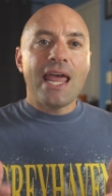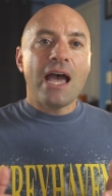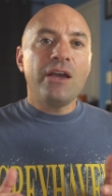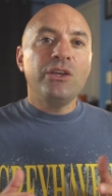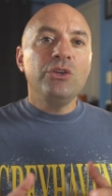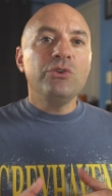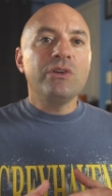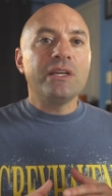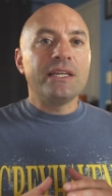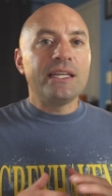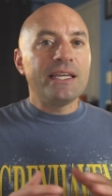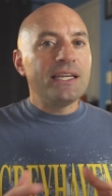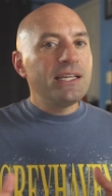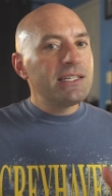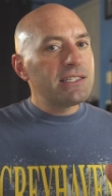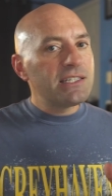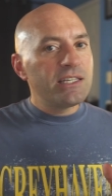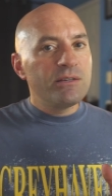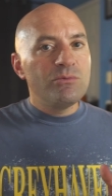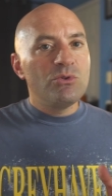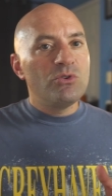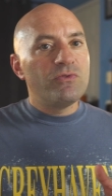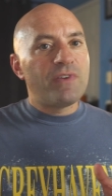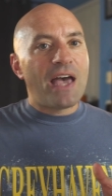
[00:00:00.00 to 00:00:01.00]
now you can
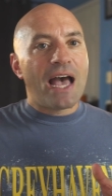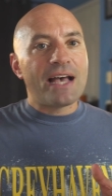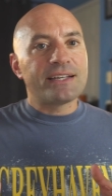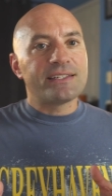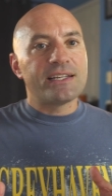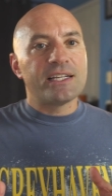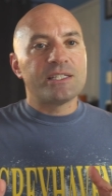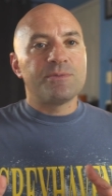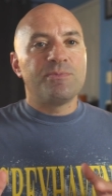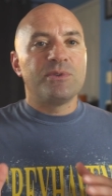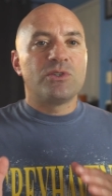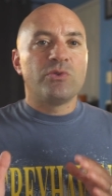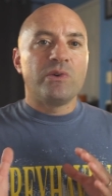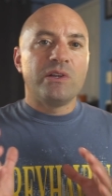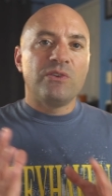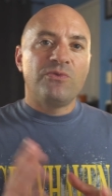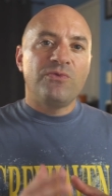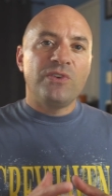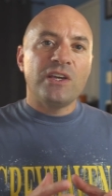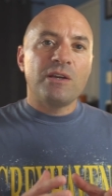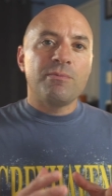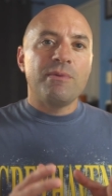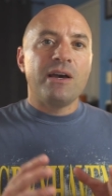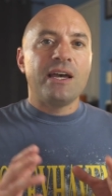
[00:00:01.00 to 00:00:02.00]
easily move assets between
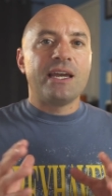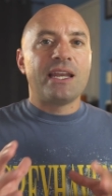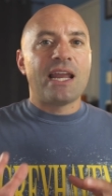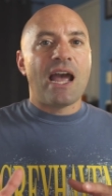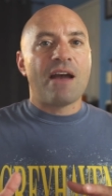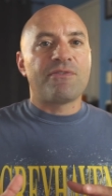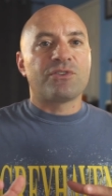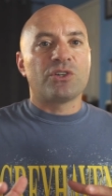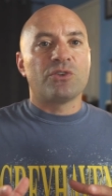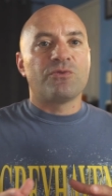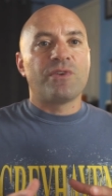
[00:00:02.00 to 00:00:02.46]
Figma and After